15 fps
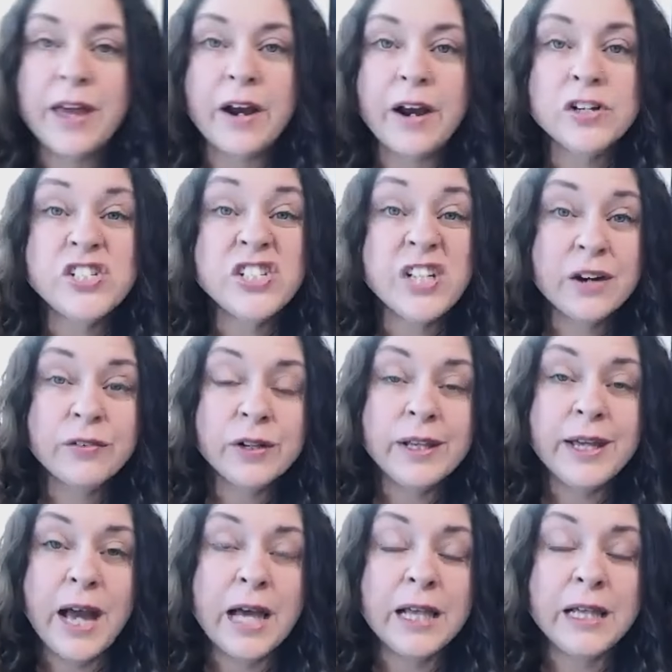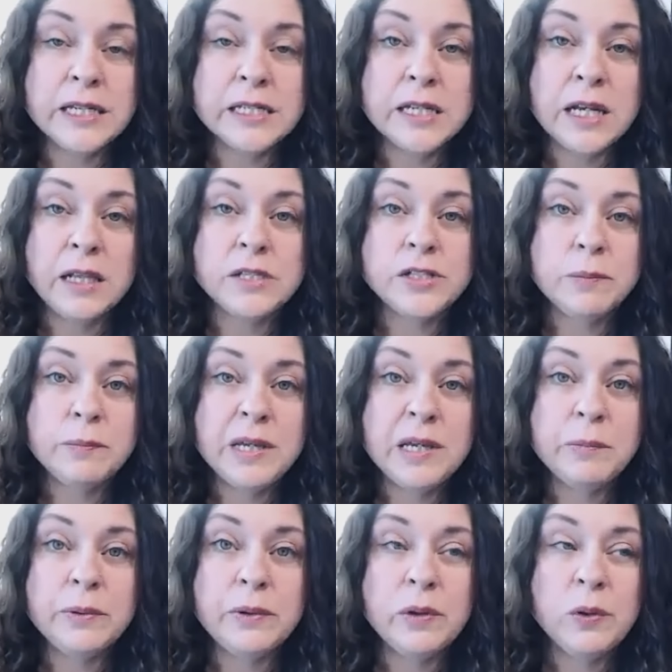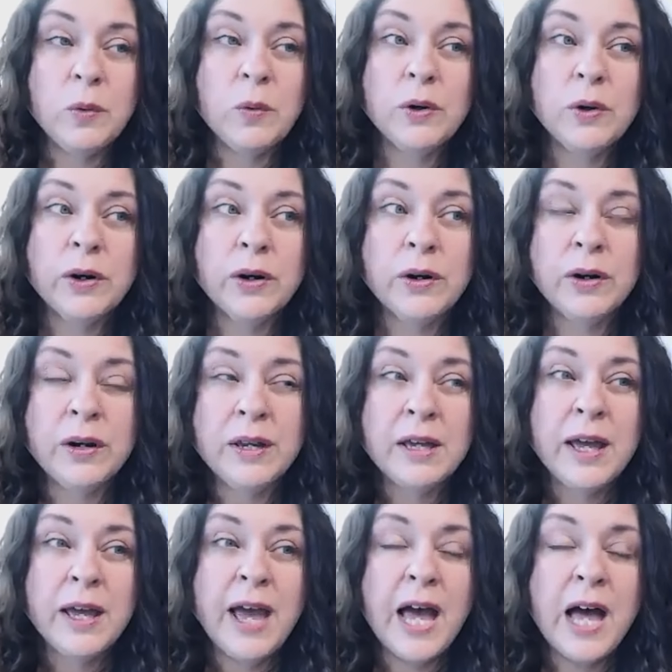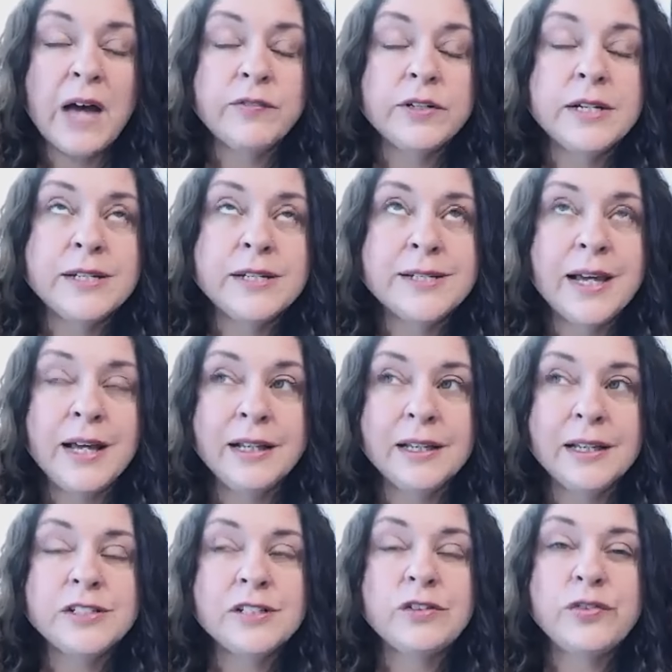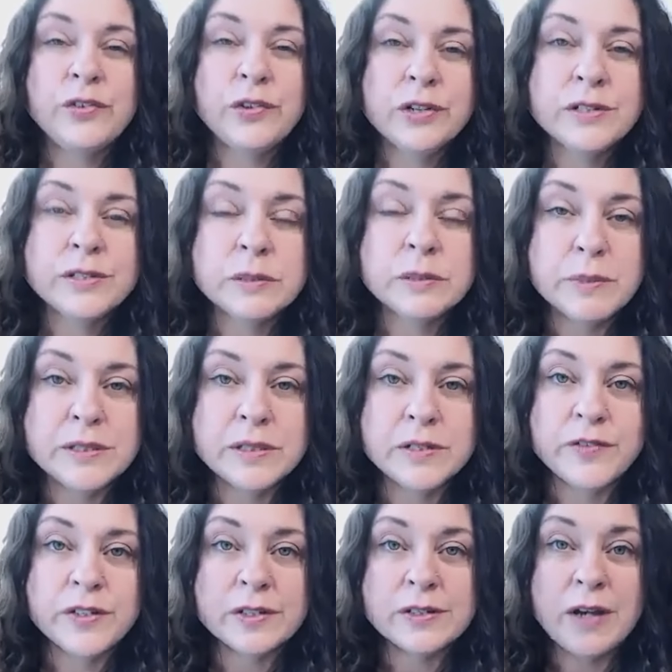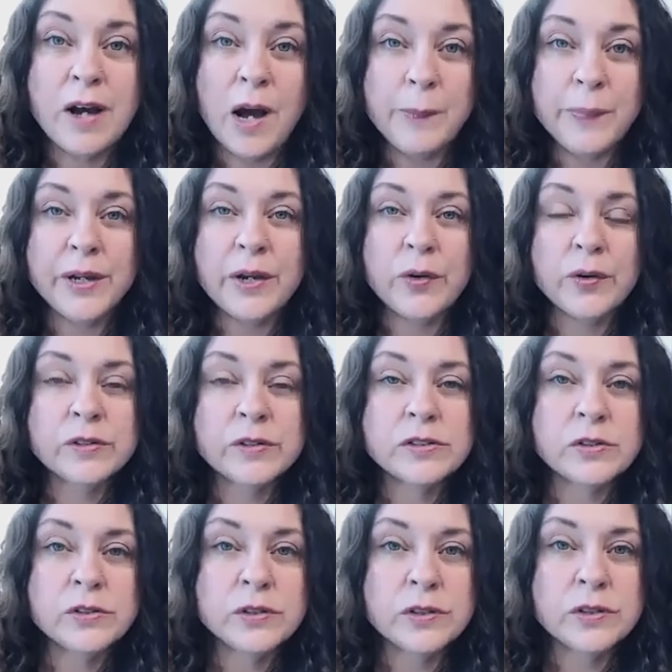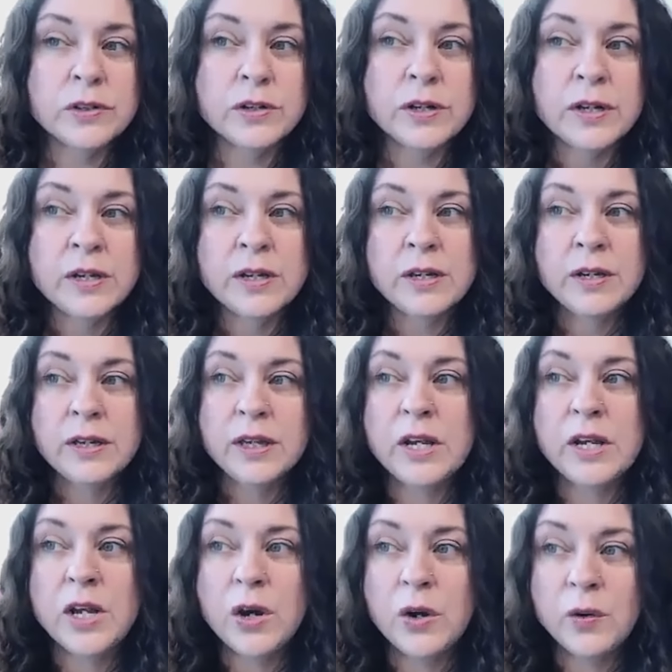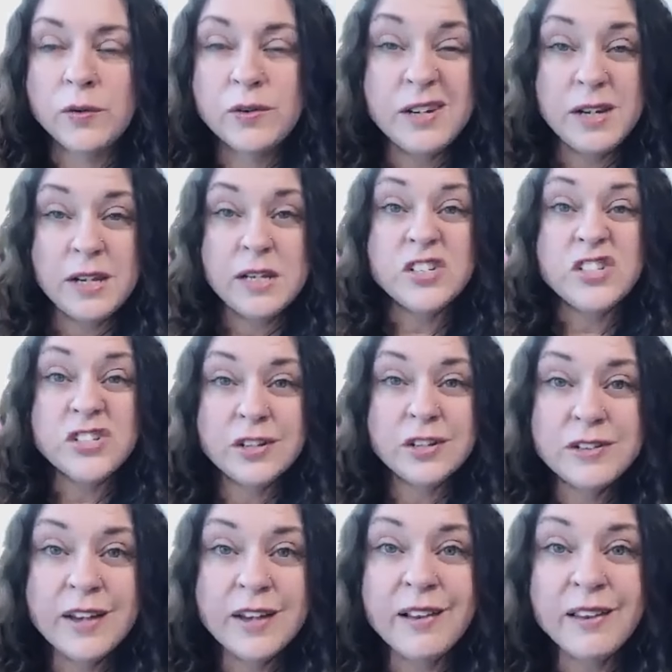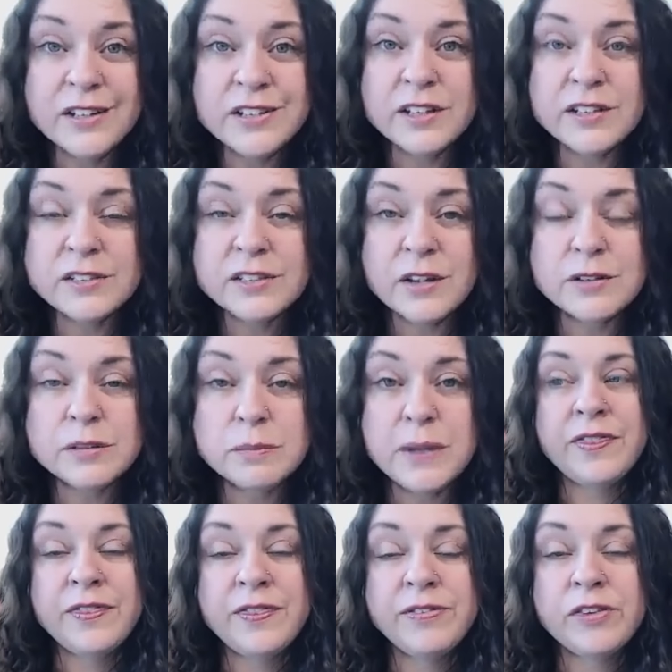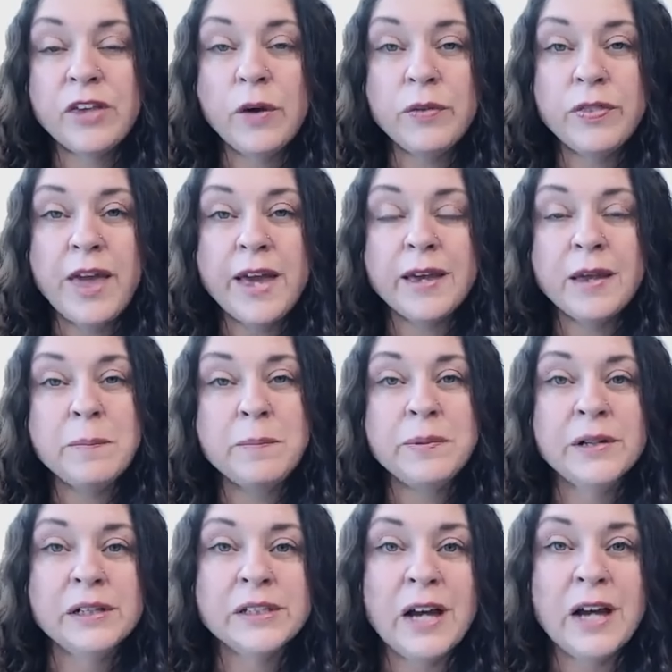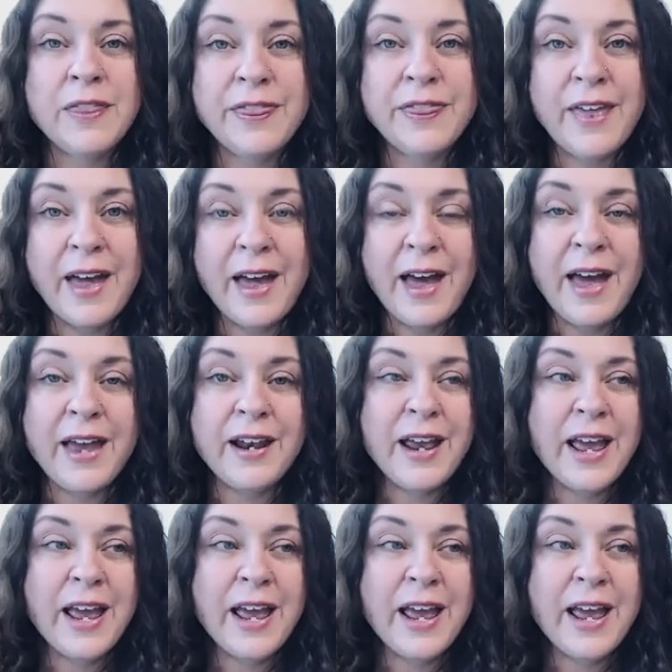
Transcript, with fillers: are generally highly intelligent people or have an intelligence for a specific topic or a certain, you know, niche intelligence, so to speak. So they can build on that